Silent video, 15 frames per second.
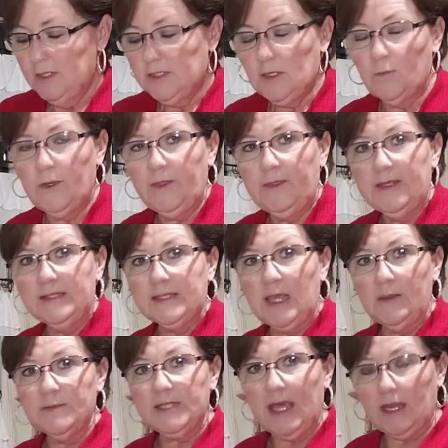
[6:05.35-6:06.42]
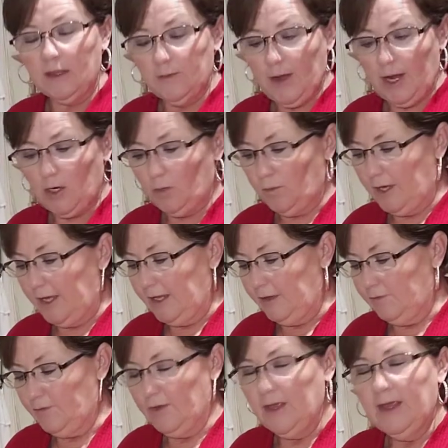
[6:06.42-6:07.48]
So when this comes out of the
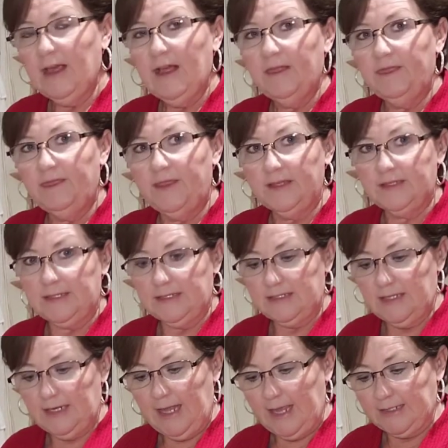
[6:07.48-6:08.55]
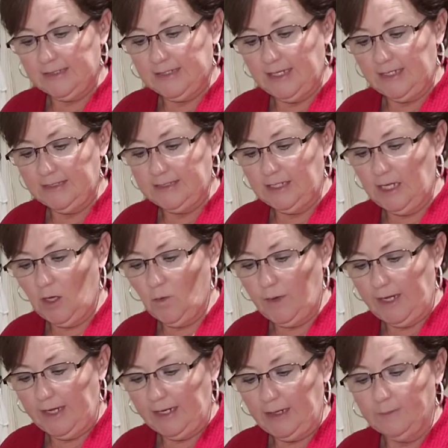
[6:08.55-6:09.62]
microwave, this is the next thing to go
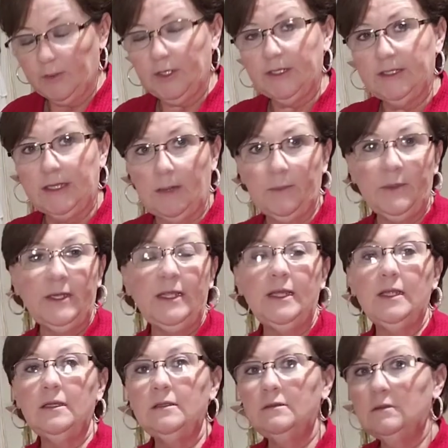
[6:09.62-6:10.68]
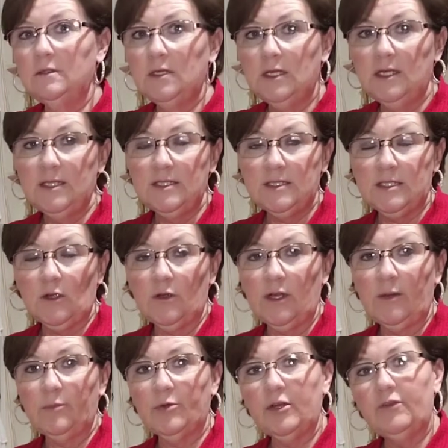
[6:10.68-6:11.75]
in. I'm going to dump it in, stir
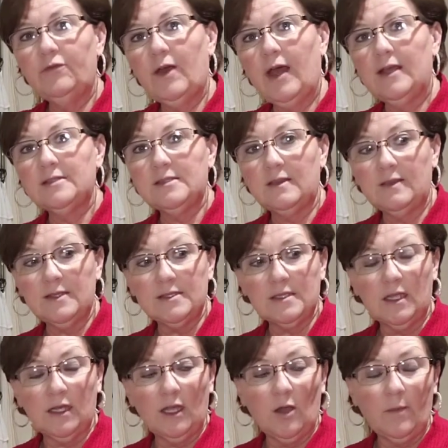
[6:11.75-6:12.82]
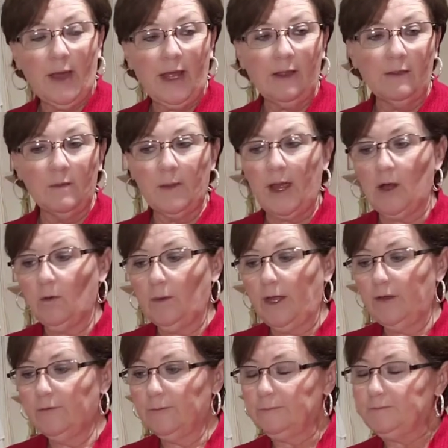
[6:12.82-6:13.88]
it up pretty fast, and then it's going to go back in the
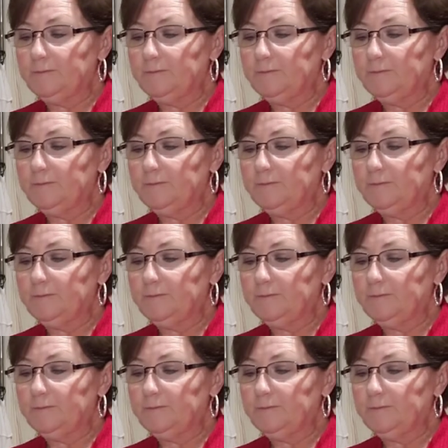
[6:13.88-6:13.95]
microwave.